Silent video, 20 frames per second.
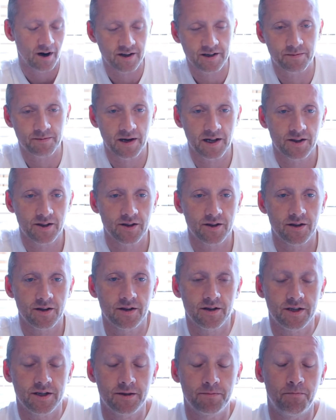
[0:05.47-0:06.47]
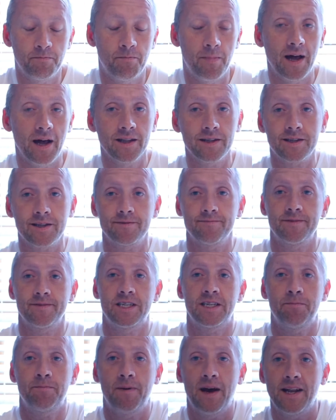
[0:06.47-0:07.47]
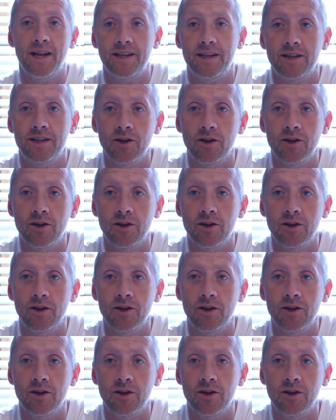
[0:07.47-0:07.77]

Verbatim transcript: I spelt, spelt, spent